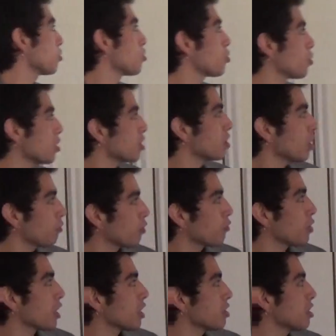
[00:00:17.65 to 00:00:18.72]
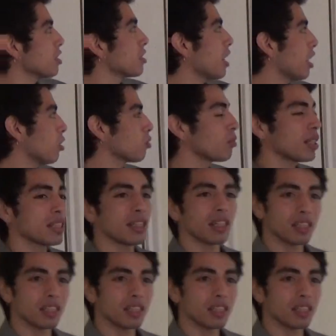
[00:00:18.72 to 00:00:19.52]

on student self-efficacy in dialogue writing